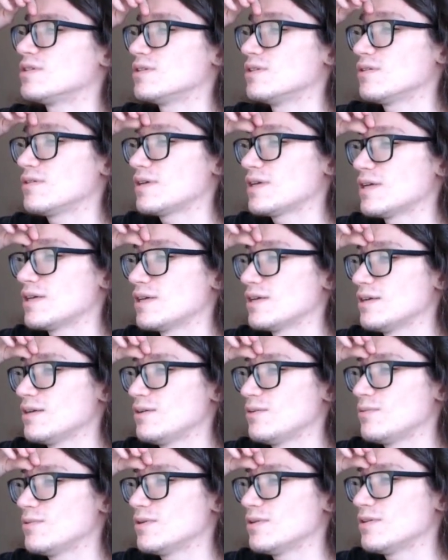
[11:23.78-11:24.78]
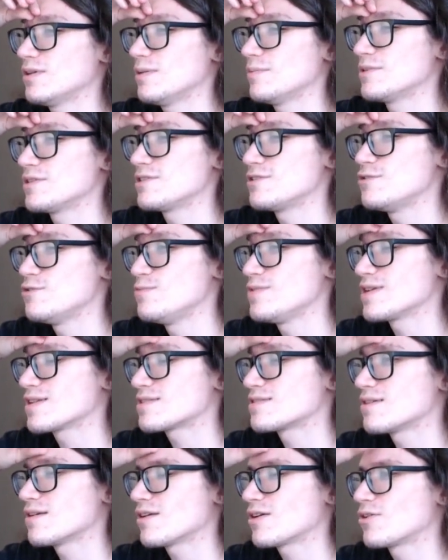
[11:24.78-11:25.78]
Okay, well, I'm assuming
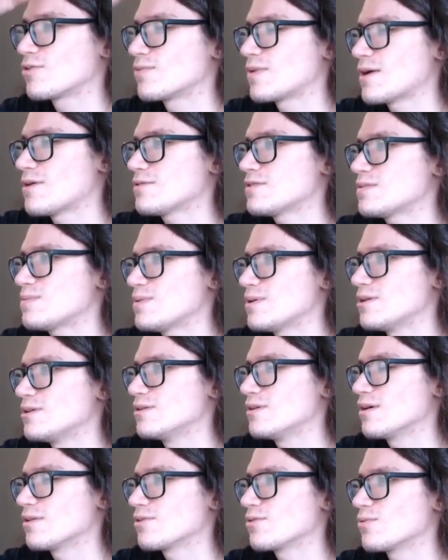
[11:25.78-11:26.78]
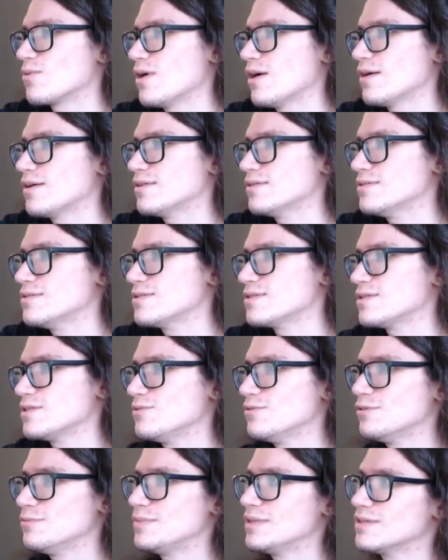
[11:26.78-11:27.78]
it's not a ground pin, otherwise you
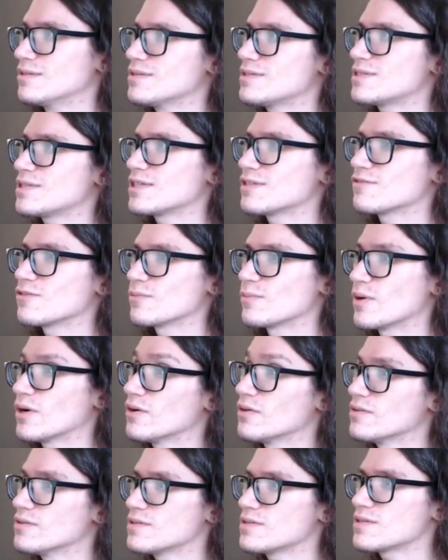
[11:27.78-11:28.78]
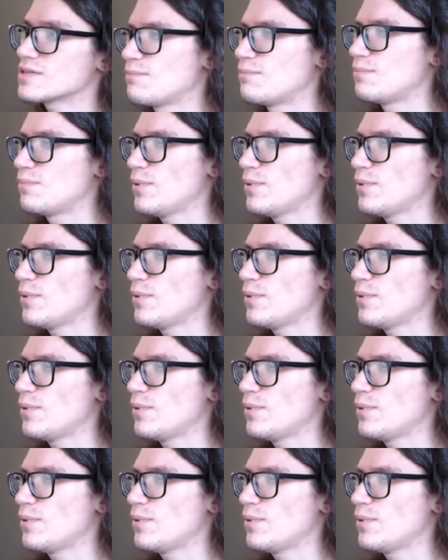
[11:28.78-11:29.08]
wouldn't be listing it for parts.